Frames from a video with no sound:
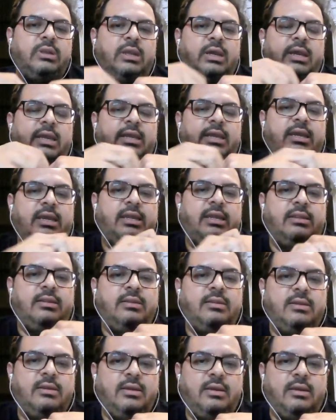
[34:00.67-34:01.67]
I can
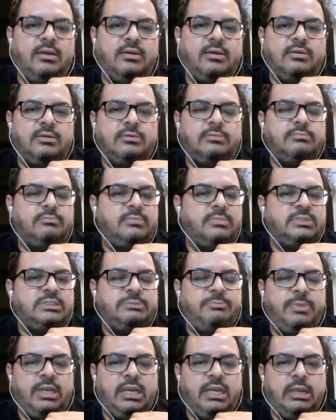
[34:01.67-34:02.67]

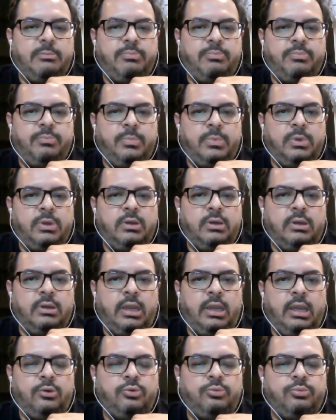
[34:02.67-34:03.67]
spin up
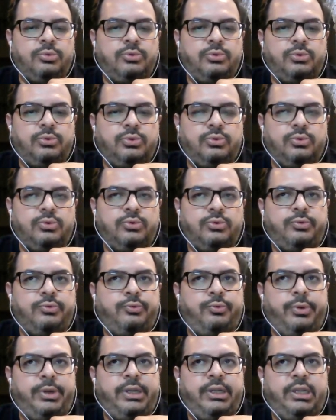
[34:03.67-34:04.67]
an Ubuntu
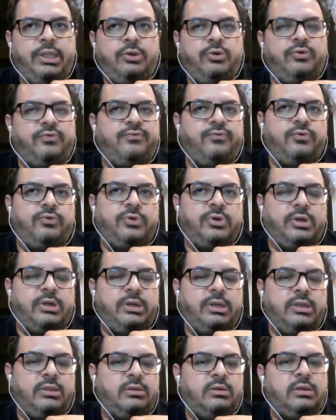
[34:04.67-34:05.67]
2004
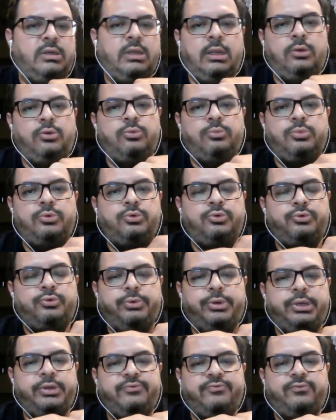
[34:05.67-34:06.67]
container, an Ubuntu
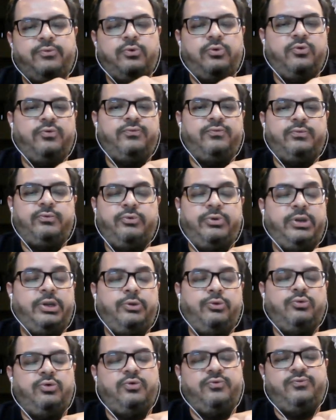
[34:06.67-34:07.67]

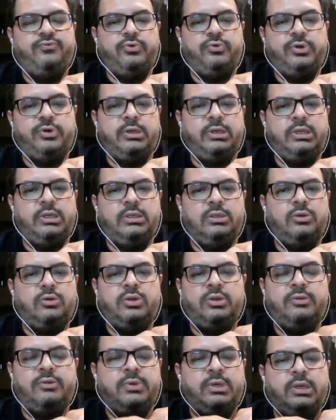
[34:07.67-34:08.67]
2204 container, or
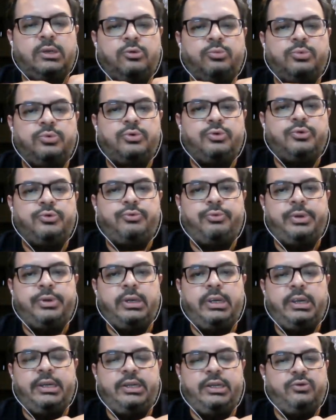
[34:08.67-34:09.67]
even an Ubuntu
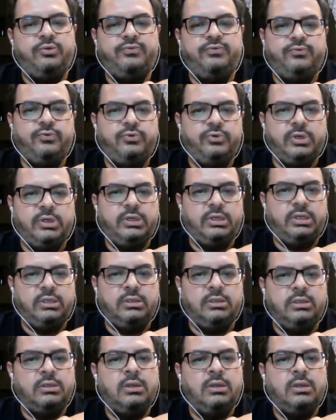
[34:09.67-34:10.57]
1804 container.